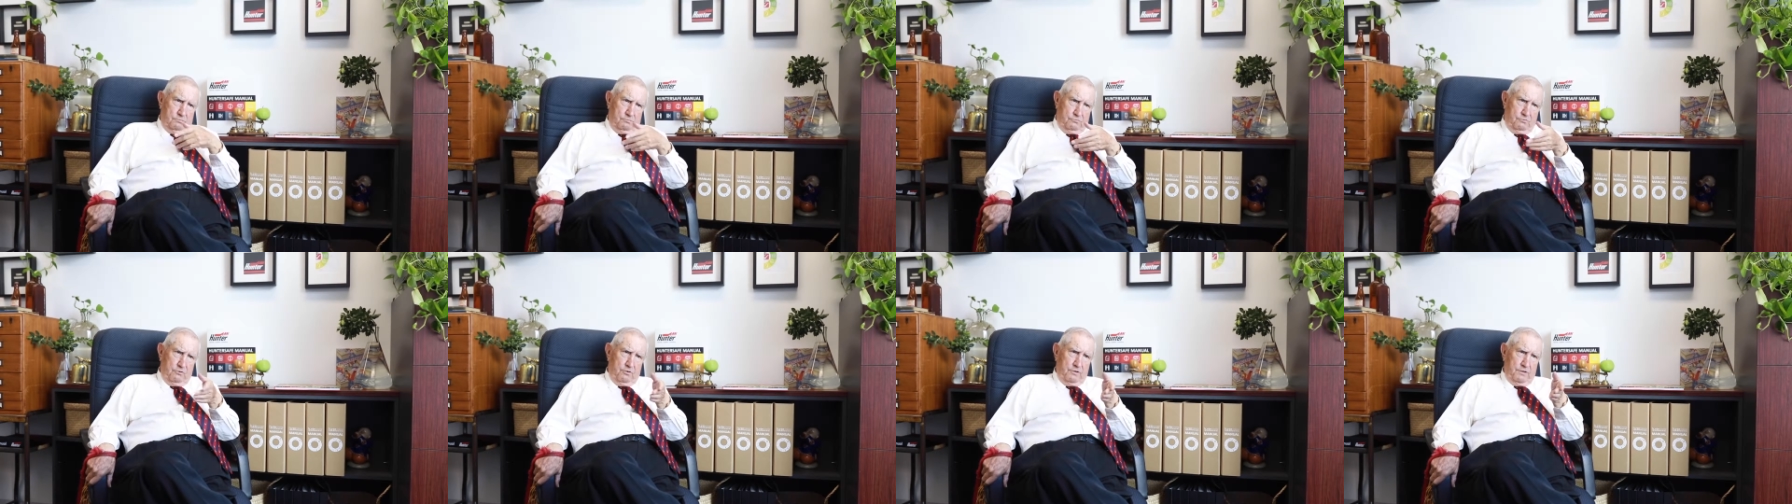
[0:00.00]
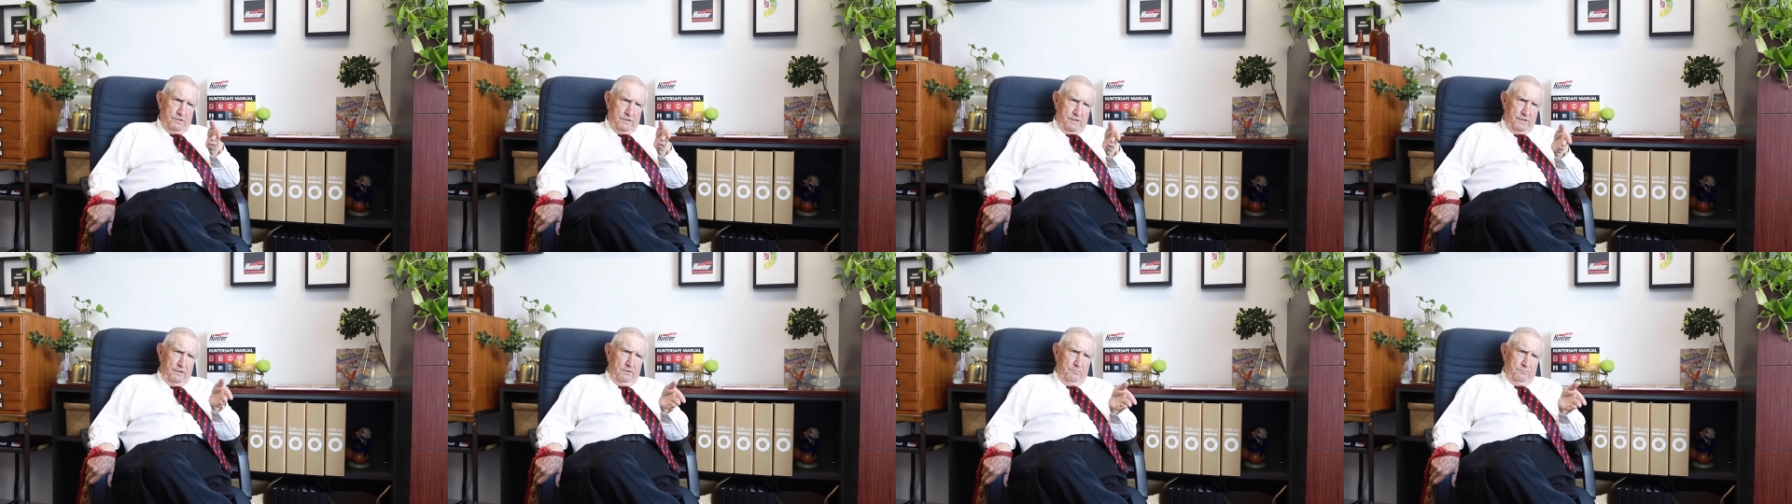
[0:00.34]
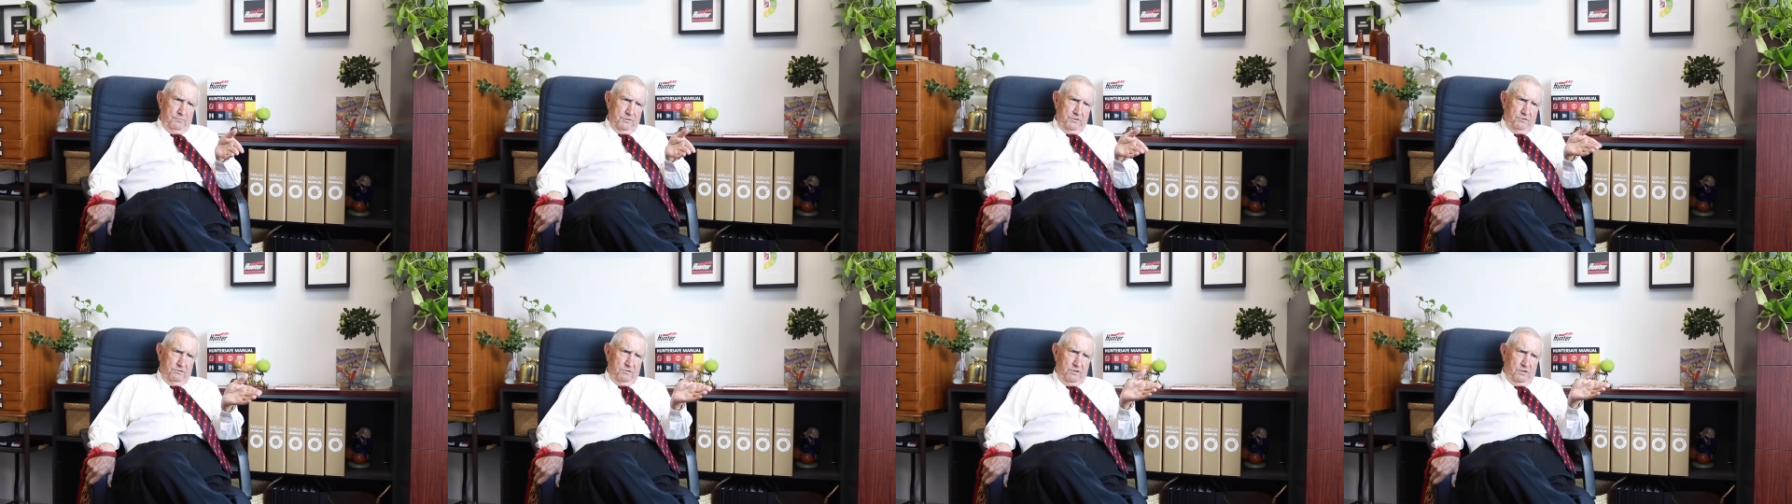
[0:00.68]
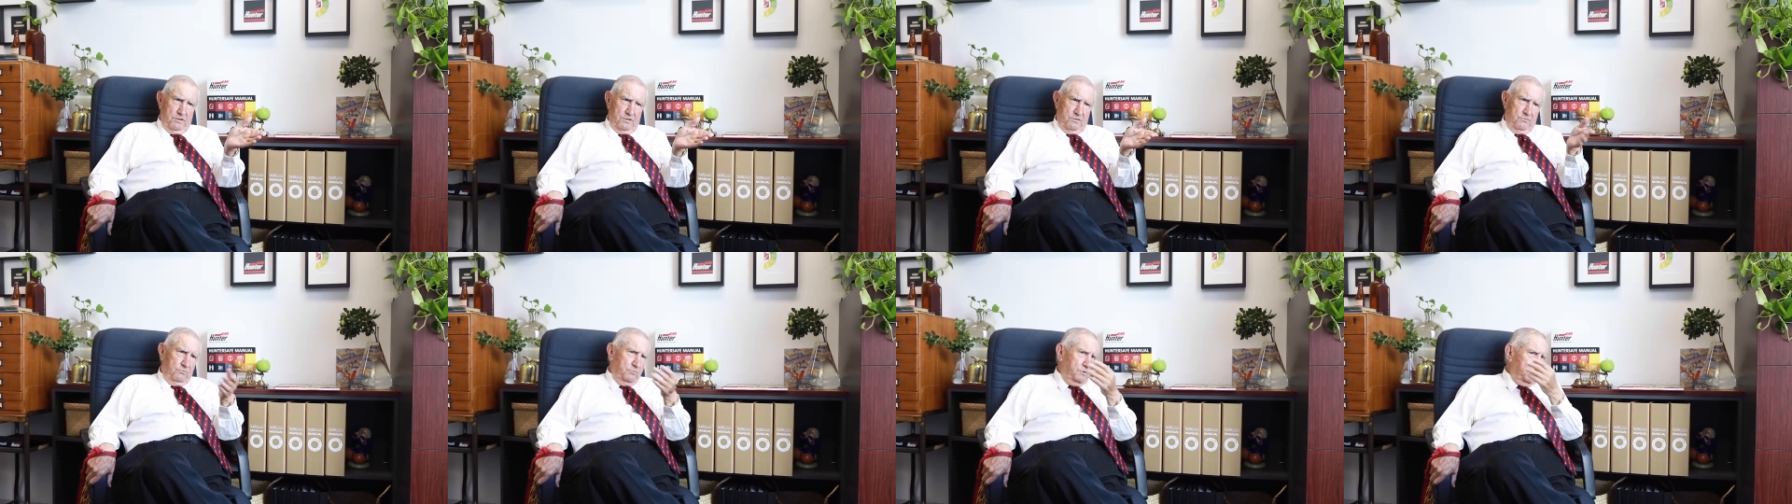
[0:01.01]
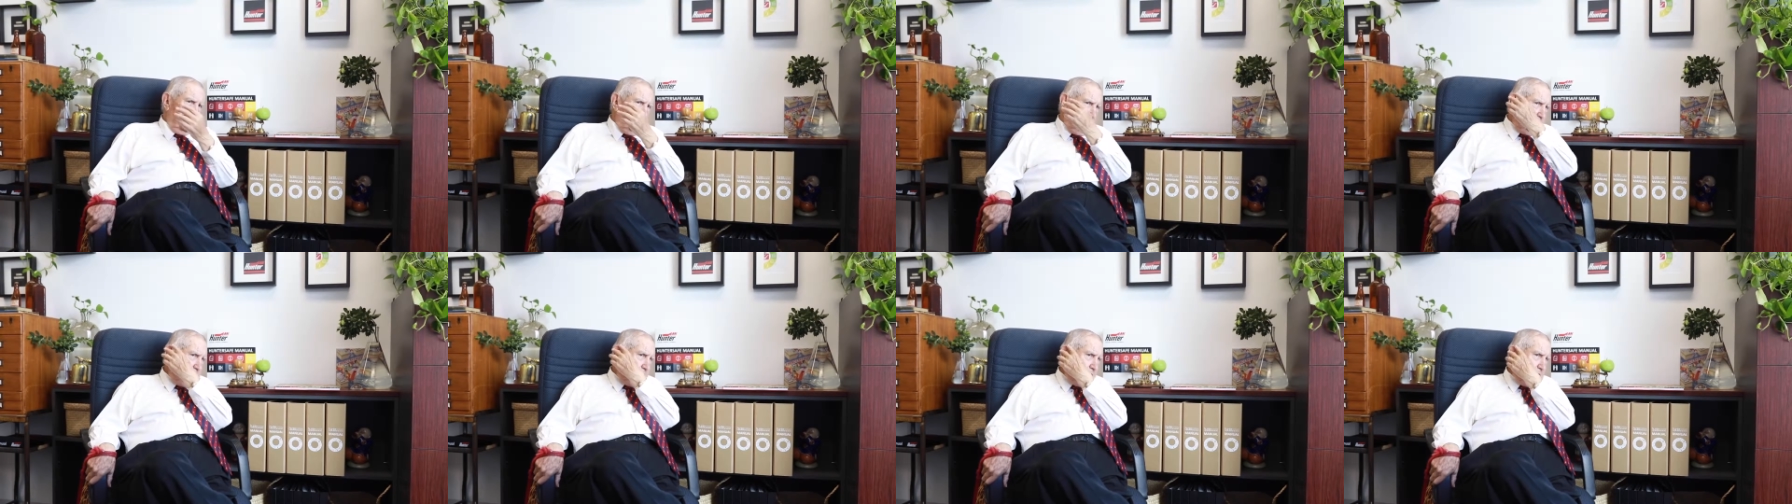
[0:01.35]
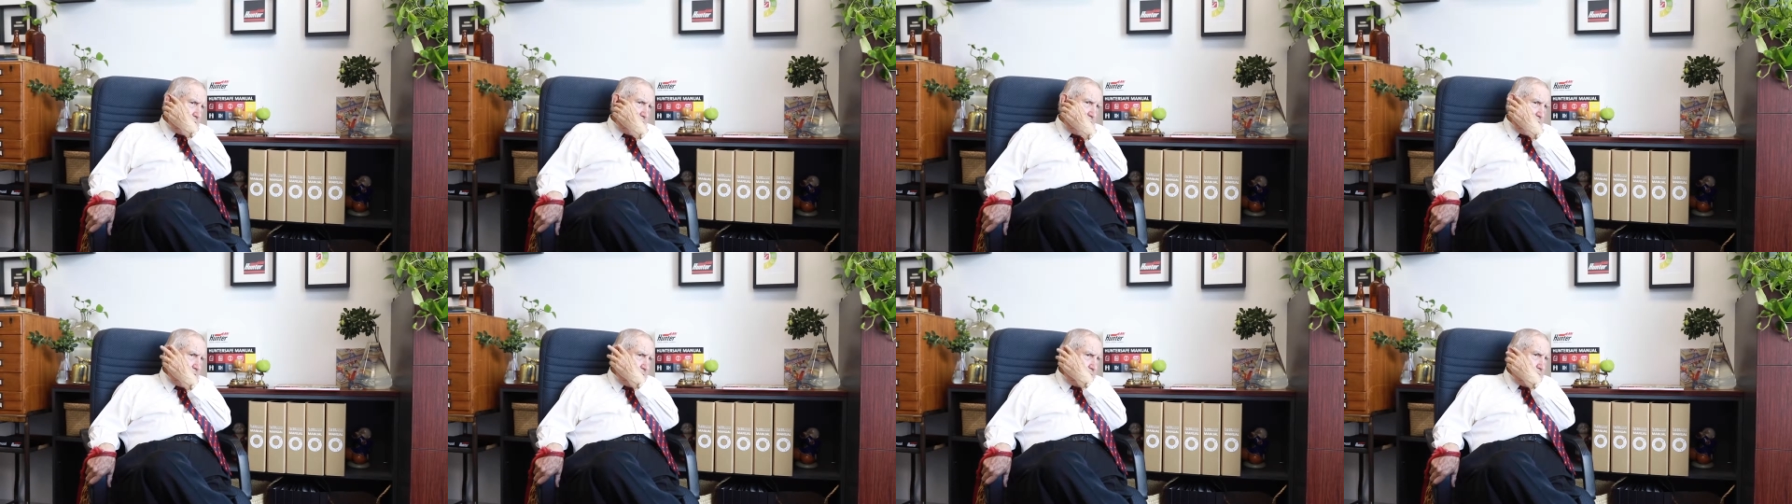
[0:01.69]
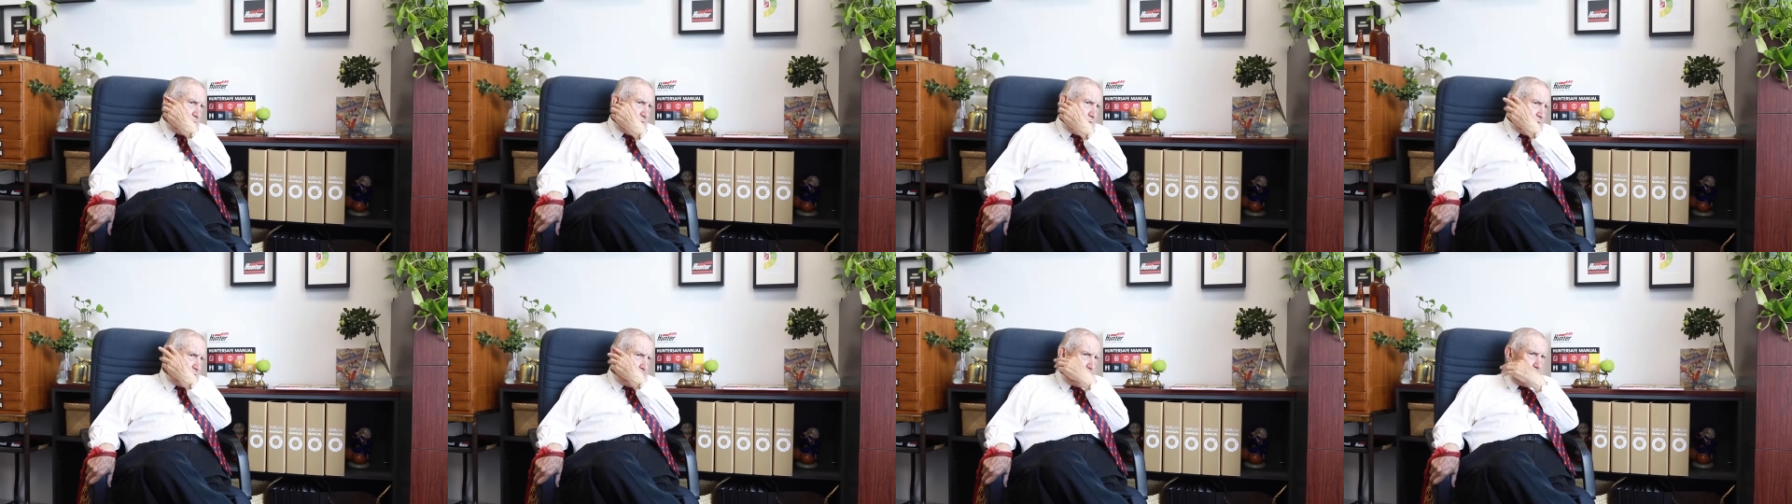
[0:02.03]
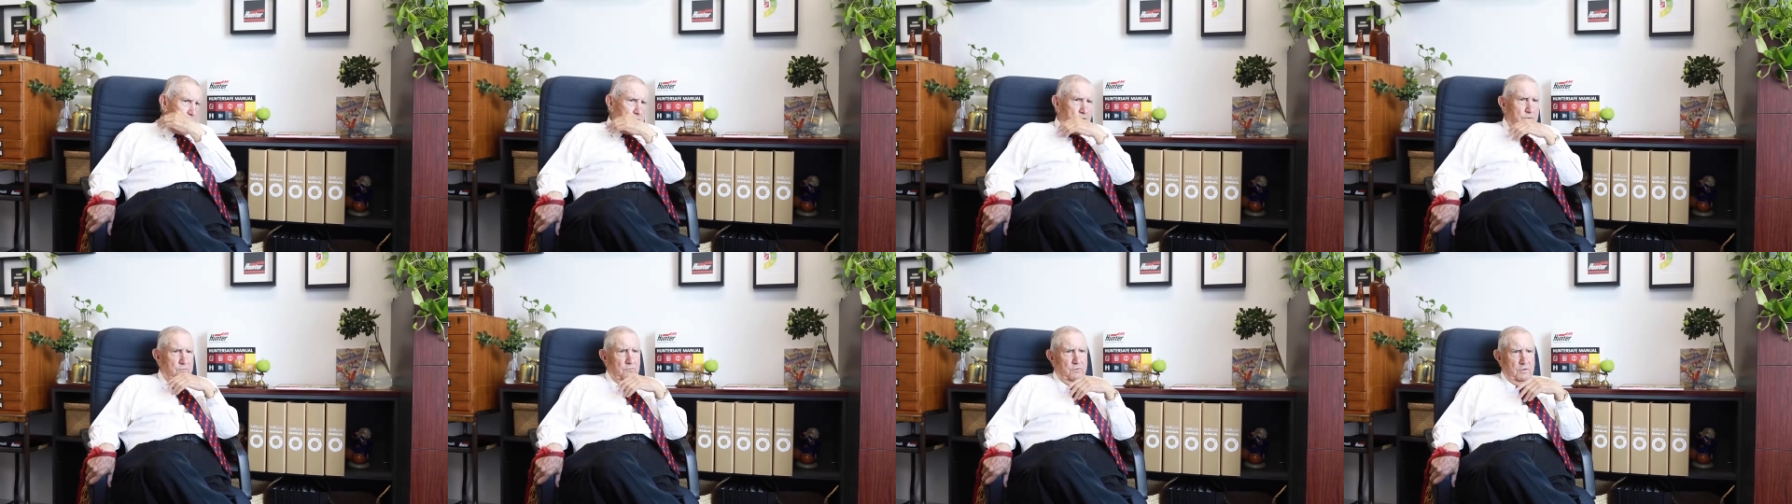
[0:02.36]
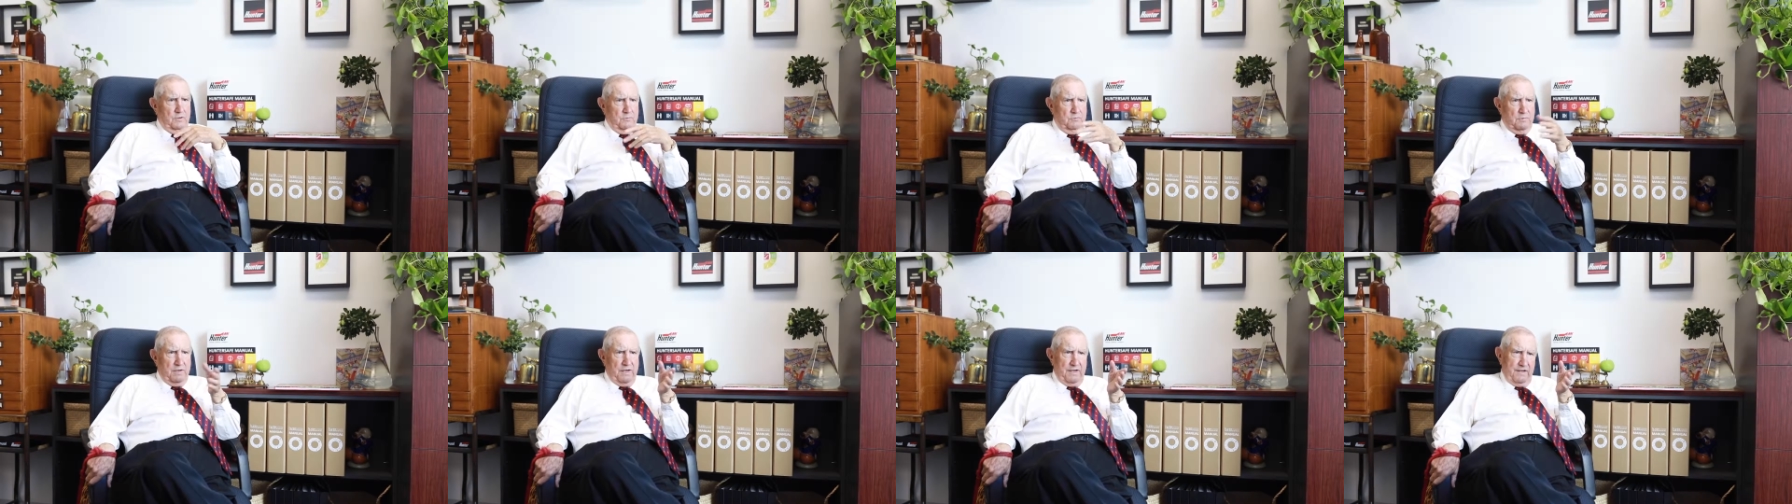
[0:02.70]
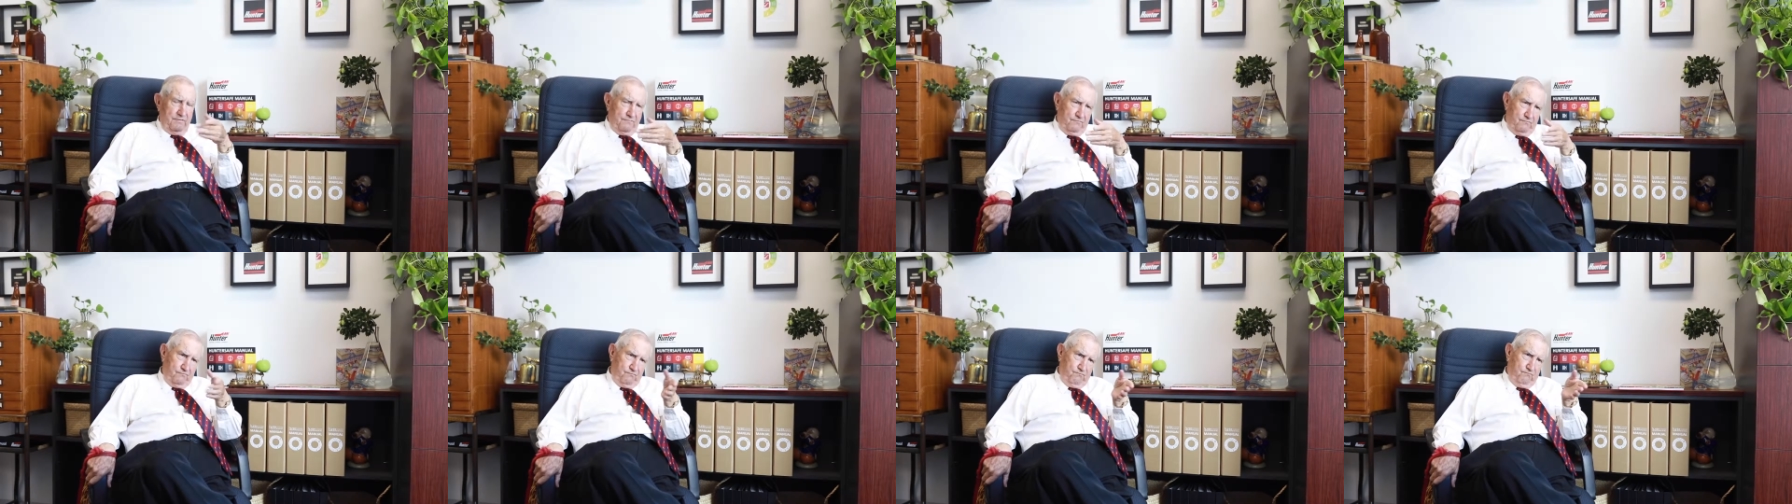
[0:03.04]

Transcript: try to help each other where we can, and uh, we may have